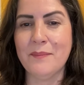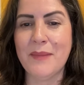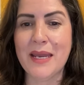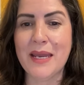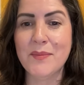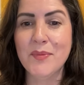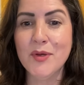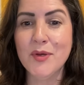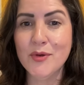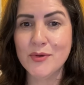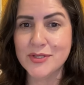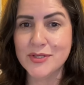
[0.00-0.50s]

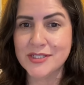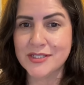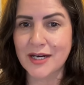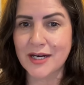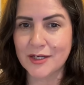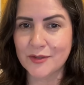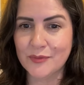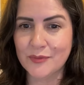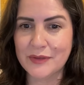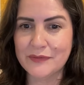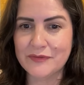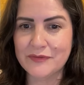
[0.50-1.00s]
Maybe you
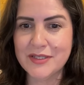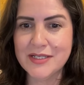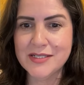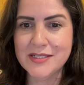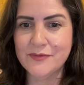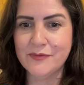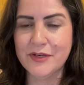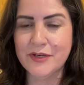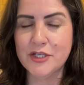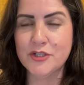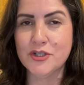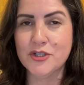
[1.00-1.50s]
start with this
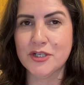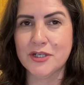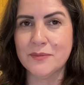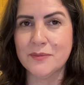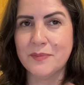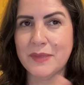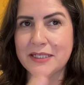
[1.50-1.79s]
feature,